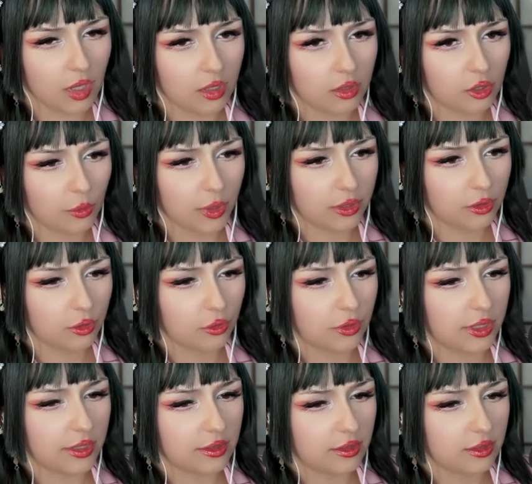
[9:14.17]
No matter who
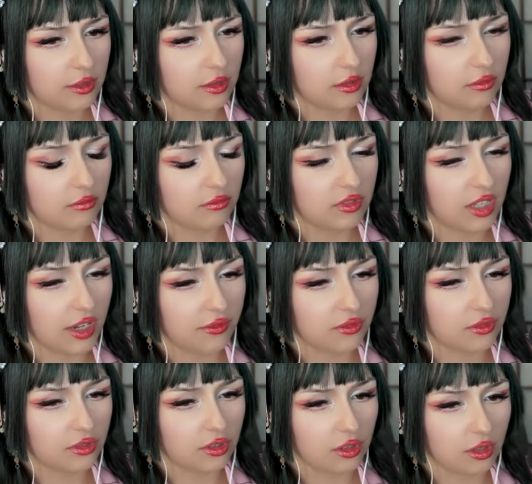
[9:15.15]
it is,
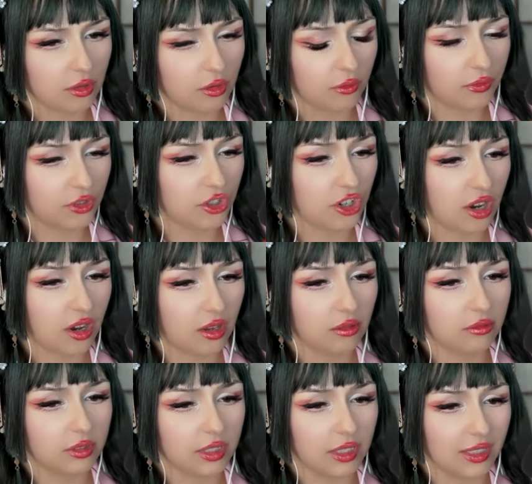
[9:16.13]
deaths of a
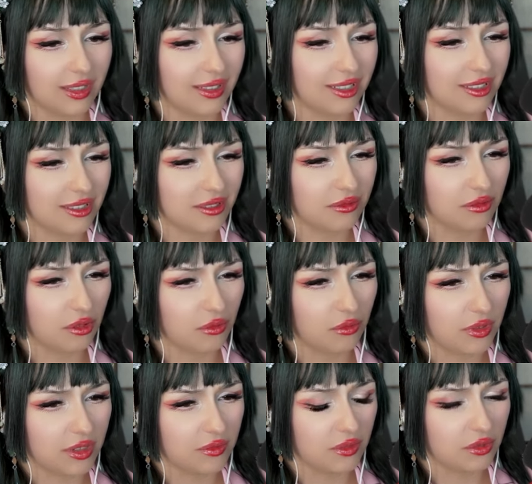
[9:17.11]
child is
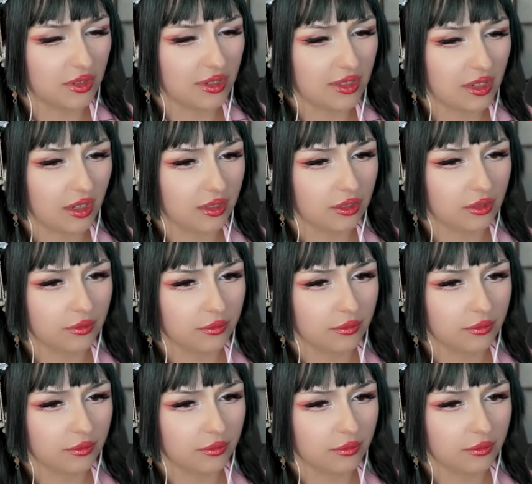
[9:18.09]
always very sad.